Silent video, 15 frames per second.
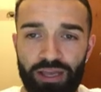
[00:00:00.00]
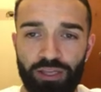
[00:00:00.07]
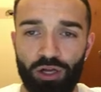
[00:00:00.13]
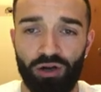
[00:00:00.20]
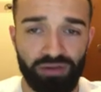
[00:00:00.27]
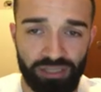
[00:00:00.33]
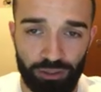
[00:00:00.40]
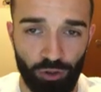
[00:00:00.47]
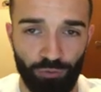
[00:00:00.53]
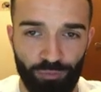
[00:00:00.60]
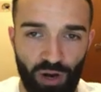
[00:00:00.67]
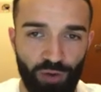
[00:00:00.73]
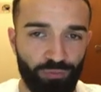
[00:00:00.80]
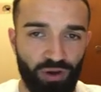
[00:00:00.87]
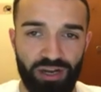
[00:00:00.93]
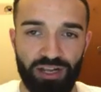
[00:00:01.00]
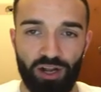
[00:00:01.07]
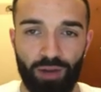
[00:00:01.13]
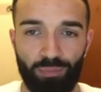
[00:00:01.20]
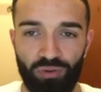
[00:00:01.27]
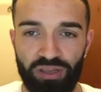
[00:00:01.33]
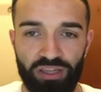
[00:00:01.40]
You don't need Lone Fire for any
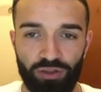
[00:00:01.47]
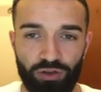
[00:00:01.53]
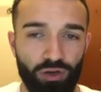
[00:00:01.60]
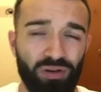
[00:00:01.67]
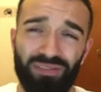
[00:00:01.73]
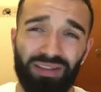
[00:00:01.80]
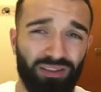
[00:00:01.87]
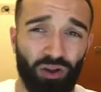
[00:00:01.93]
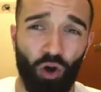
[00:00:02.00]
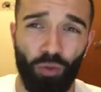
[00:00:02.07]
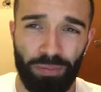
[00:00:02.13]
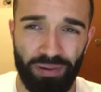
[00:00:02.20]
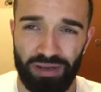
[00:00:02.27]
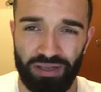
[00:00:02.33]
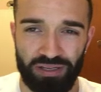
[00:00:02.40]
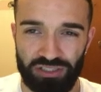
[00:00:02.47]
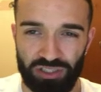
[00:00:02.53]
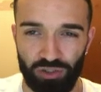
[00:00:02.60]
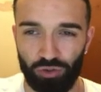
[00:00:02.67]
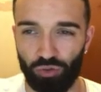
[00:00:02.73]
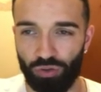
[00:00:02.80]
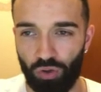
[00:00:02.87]
combo either. You don't need to open it, you can
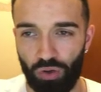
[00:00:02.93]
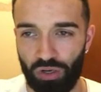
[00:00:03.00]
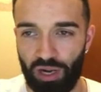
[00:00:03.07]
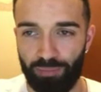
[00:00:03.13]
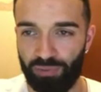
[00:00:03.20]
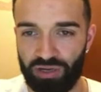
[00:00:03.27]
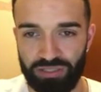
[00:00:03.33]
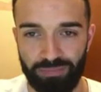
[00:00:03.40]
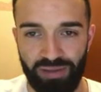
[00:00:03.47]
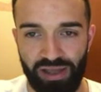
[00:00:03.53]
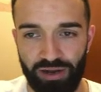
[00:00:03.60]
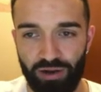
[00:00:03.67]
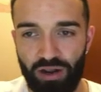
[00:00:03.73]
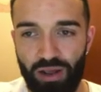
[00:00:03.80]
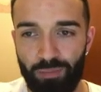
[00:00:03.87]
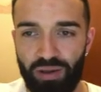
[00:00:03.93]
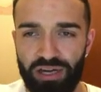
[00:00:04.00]
still do the whole combo, doesn't matter.